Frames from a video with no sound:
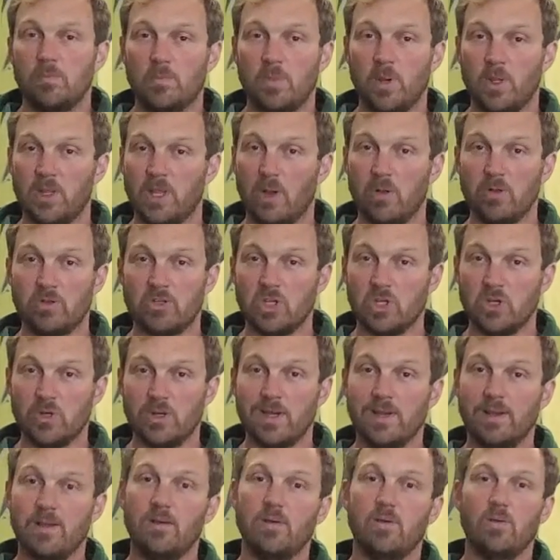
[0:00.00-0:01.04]
but they'll do
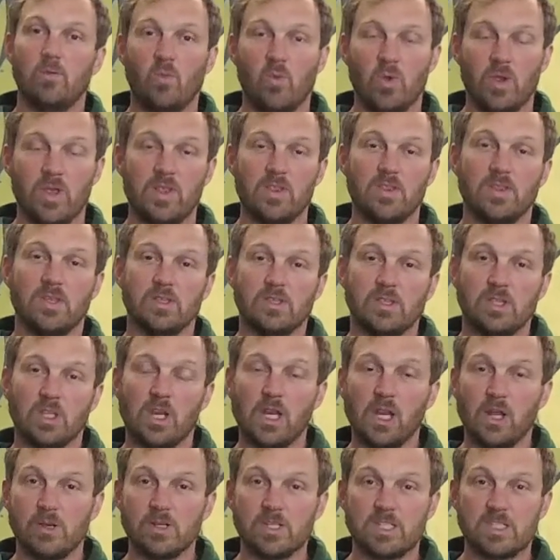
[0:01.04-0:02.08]
it with the
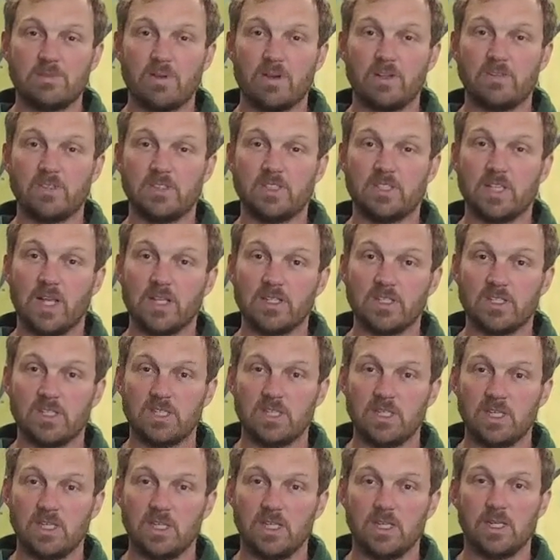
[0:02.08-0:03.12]
lowest amount of
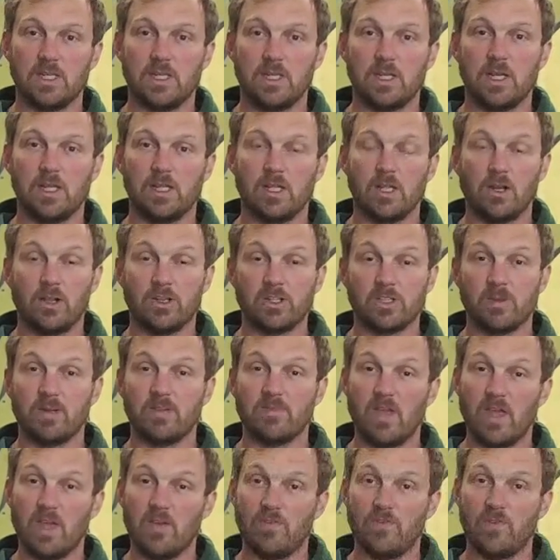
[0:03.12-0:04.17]
intensity, the lowest amount
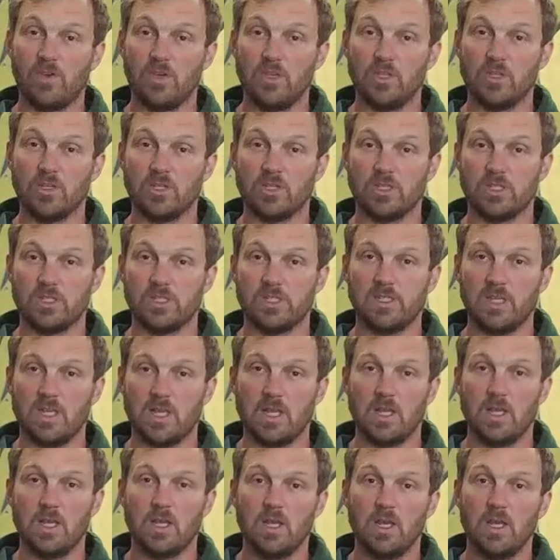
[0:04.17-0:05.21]
of effort you can
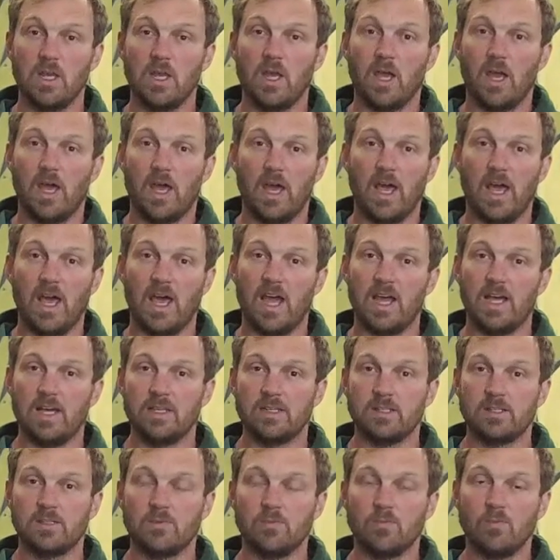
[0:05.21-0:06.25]
see.
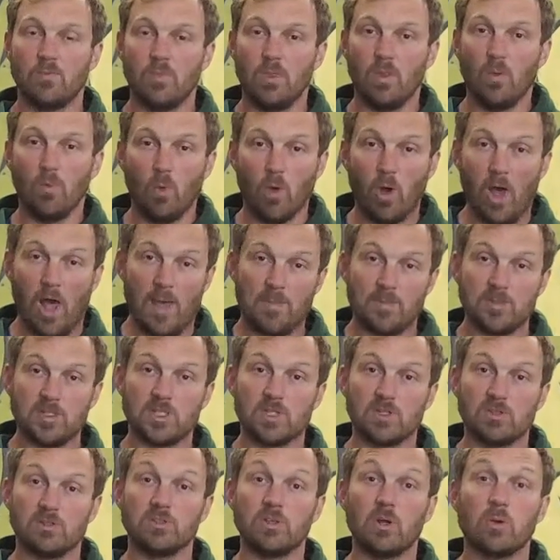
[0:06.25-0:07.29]
And what happens as
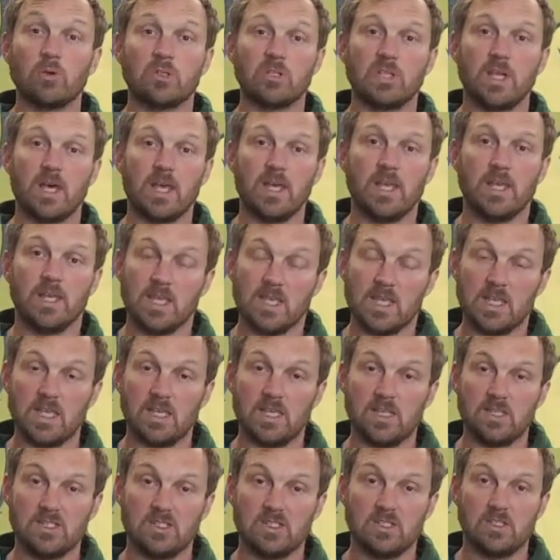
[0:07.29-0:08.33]
a result of that
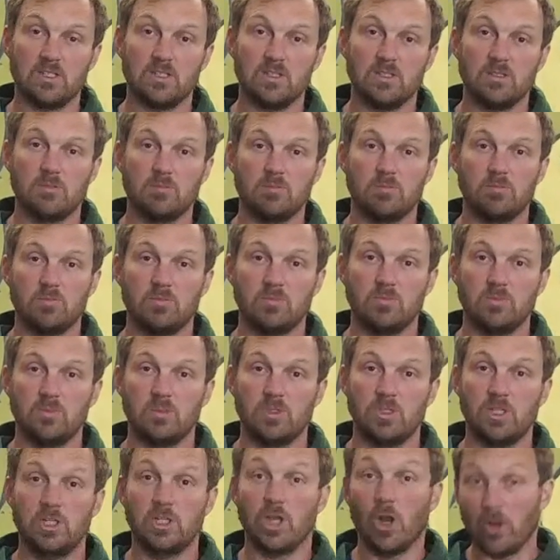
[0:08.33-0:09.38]
is
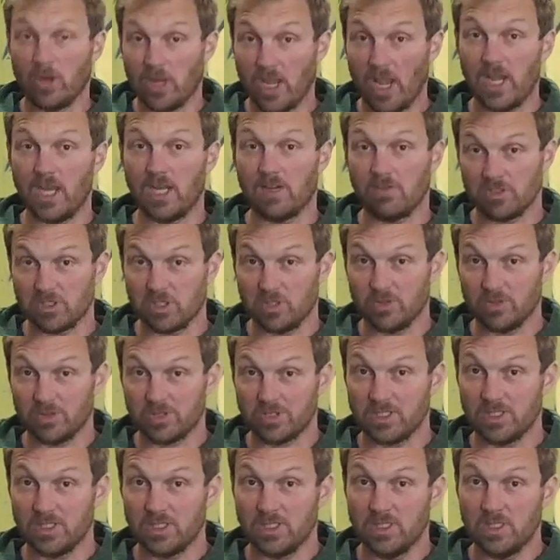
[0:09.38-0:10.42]
you don't get any
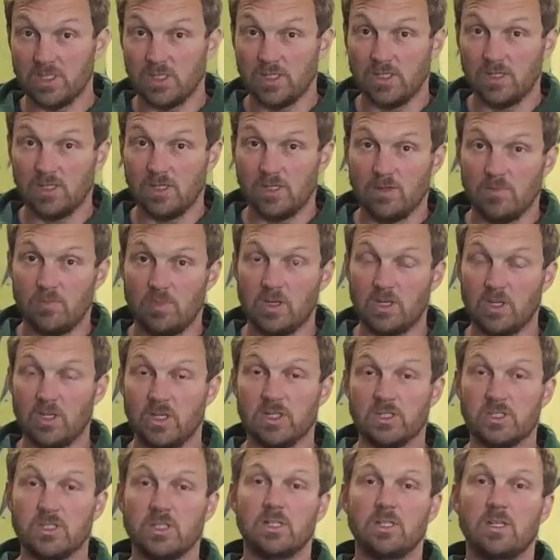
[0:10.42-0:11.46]
results,
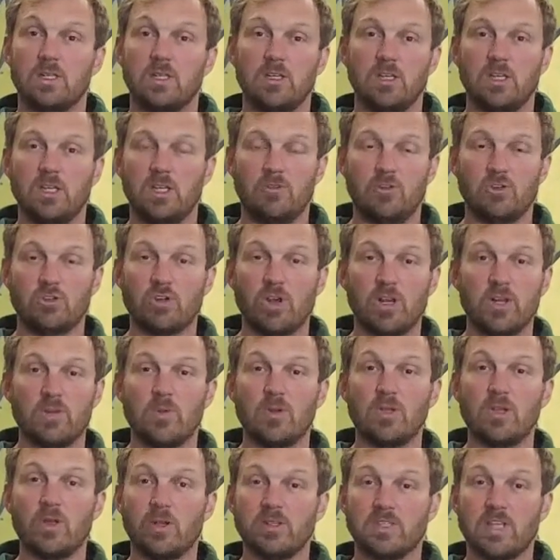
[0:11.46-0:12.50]
because if you're training
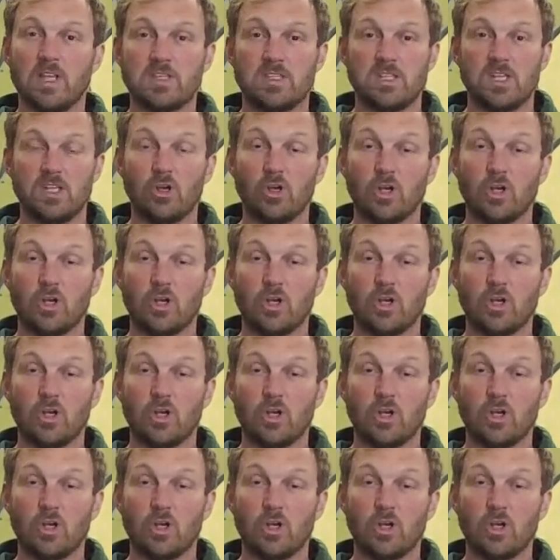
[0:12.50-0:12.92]
with no intensity, you're